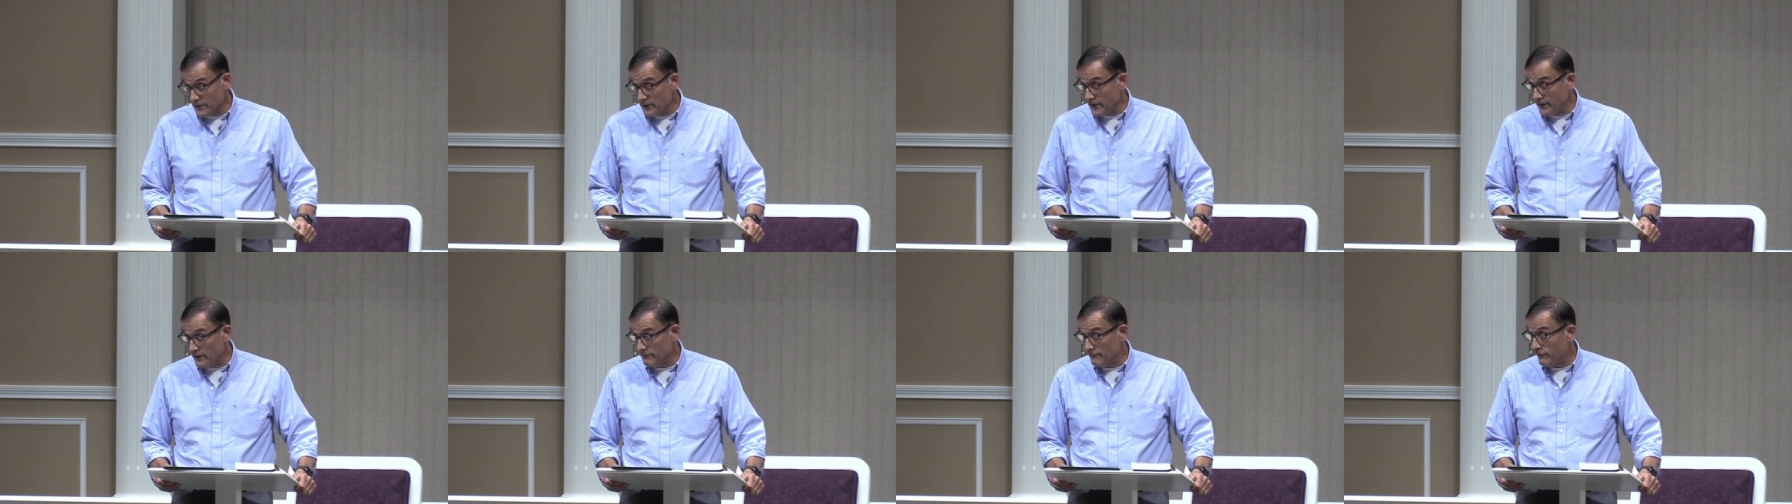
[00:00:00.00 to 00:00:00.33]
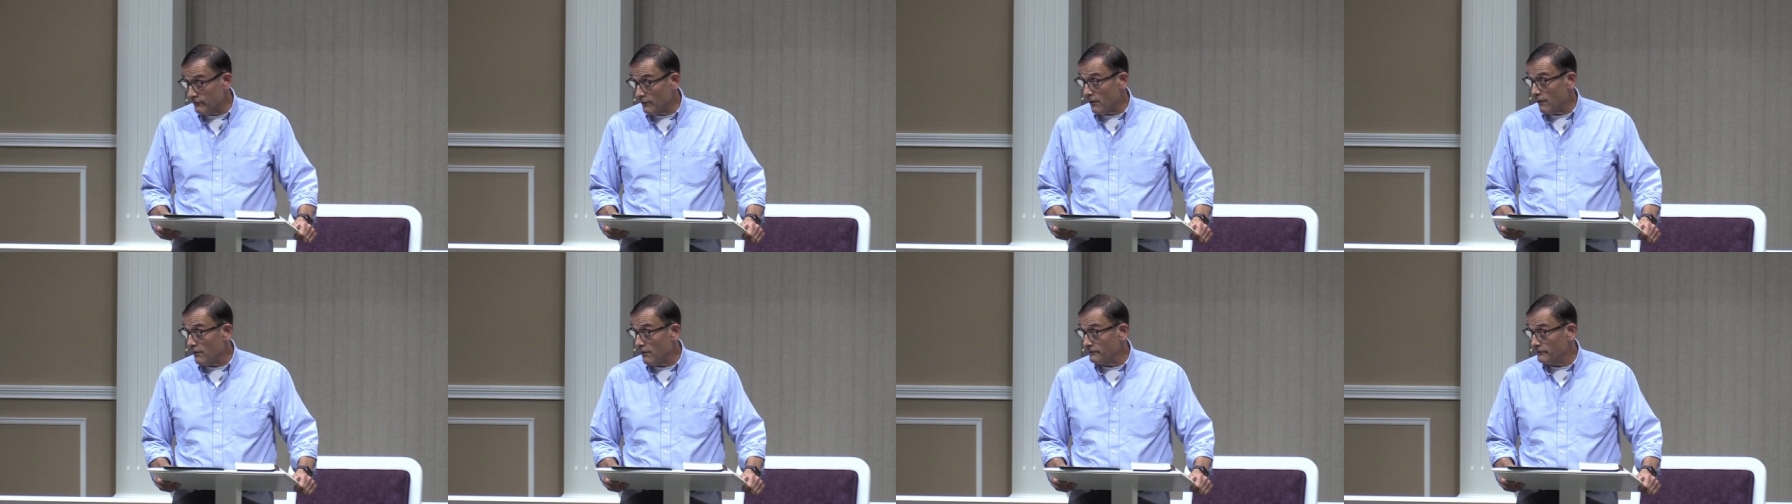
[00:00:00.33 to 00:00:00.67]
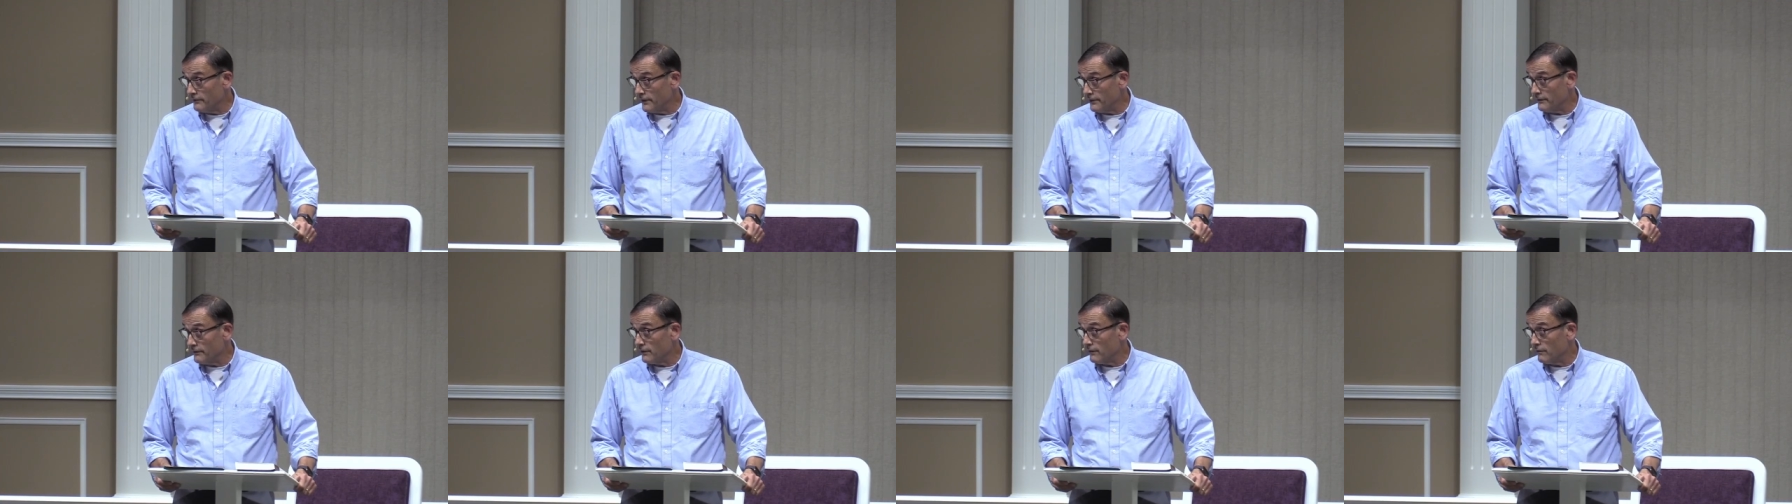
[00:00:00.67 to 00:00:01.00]
involved
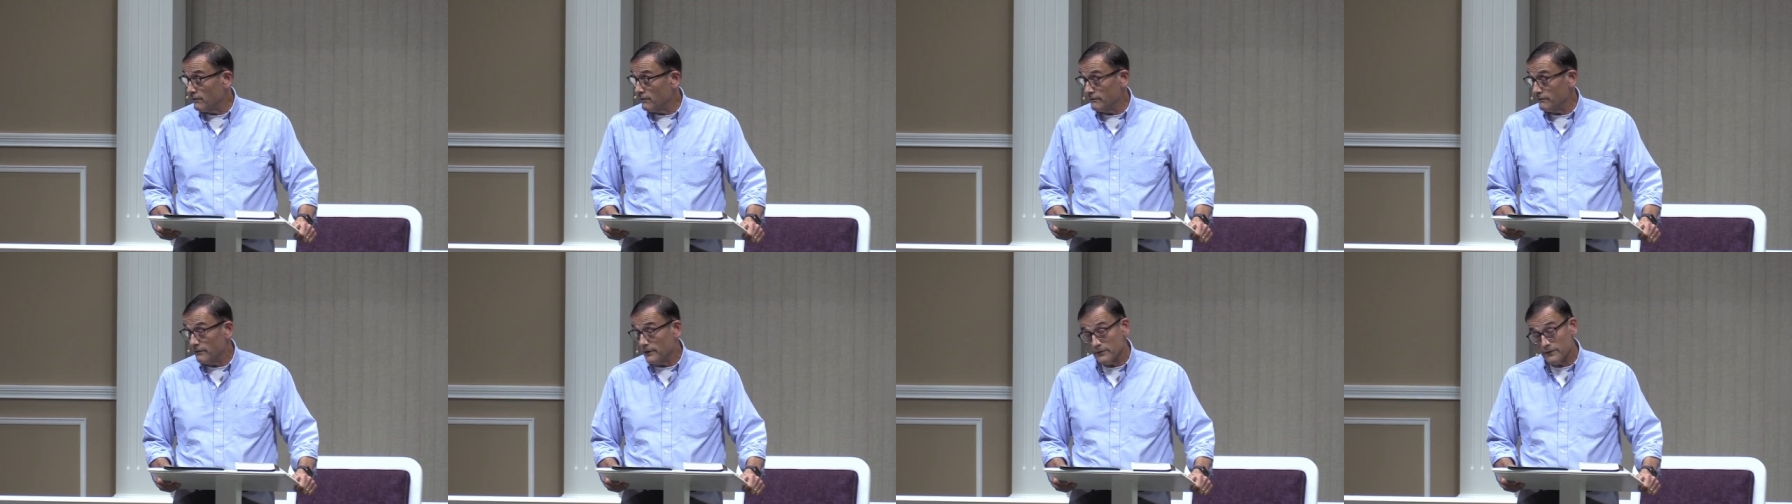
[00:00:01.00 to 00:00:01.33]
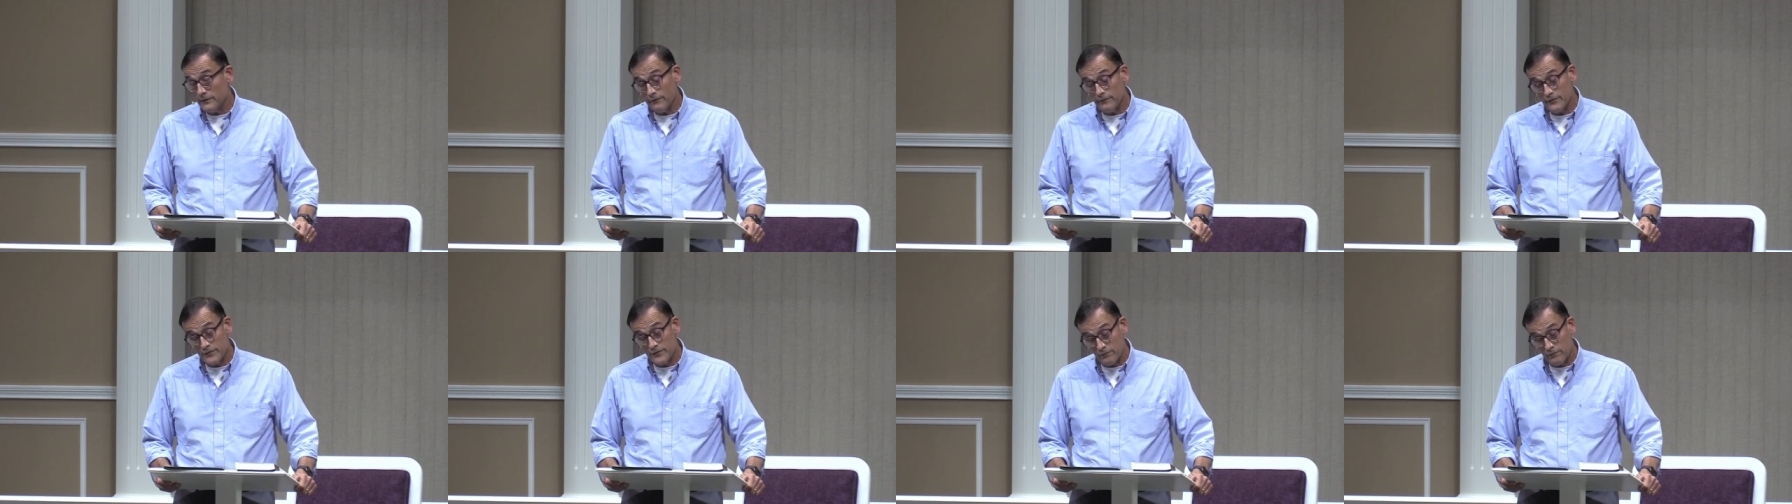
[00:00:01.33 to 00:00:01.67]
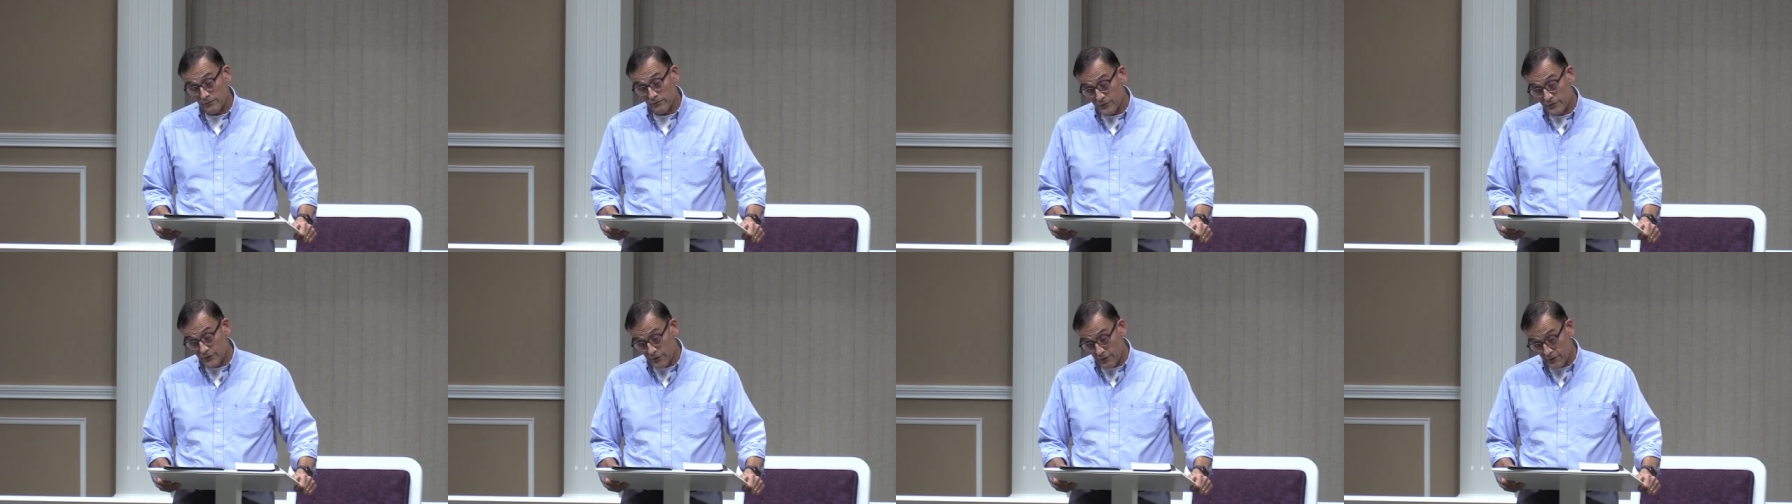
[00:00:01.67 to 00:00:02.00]
in their own
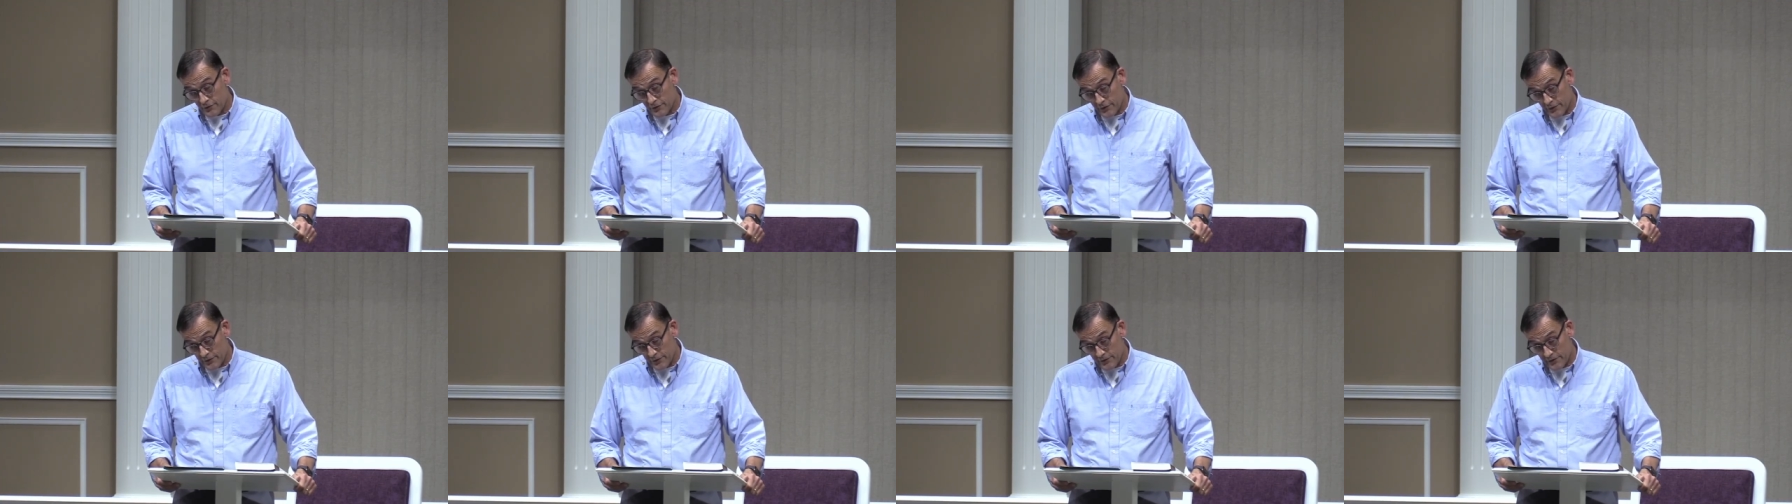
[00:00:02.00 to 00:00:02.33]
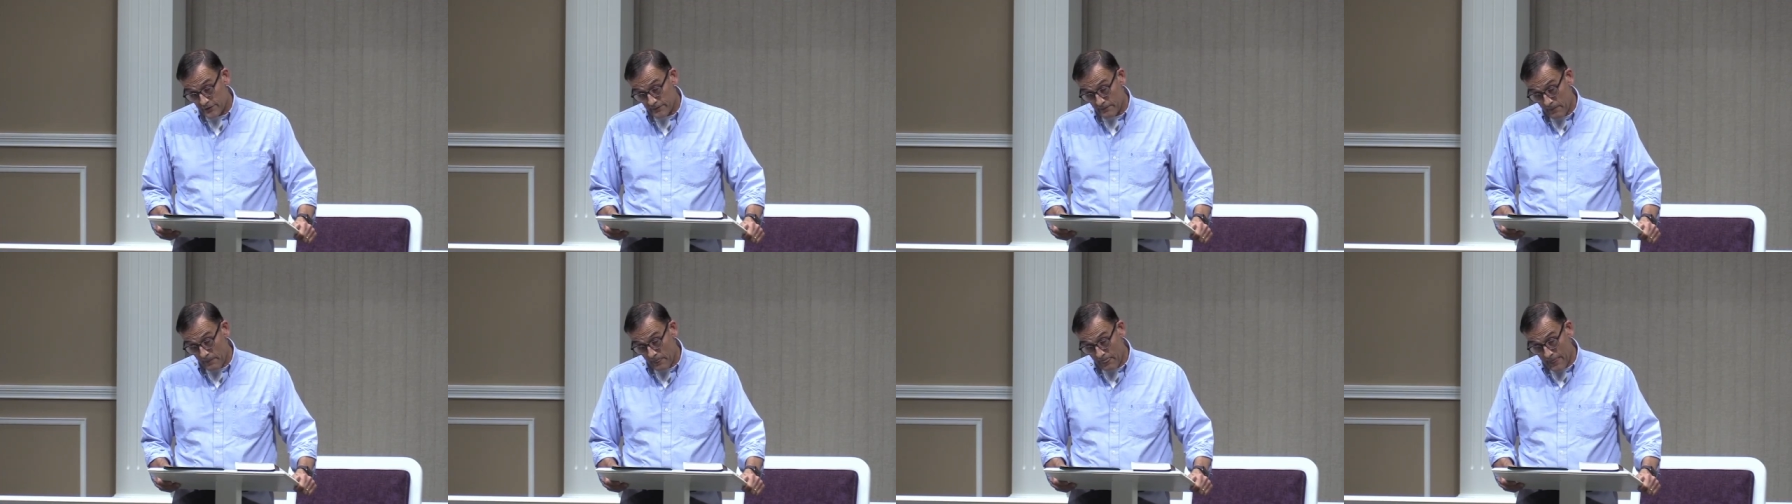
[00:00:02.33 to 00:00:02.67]
individual churches.